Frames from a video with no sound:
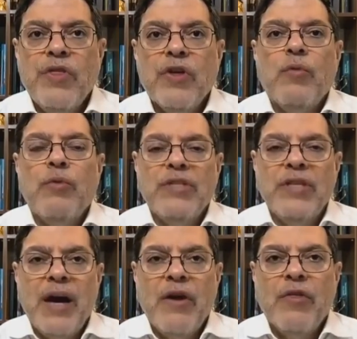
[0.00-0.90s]
the global
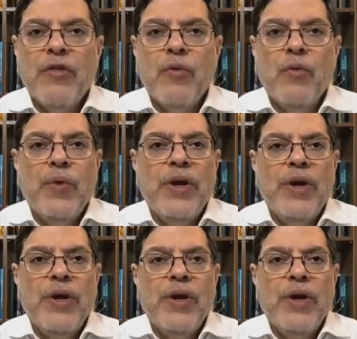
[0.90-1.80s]
South, with
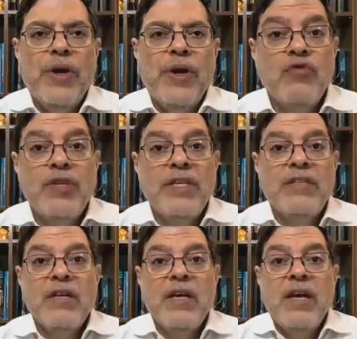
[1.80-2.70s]

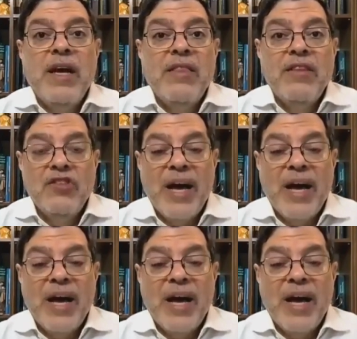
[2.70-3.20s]
in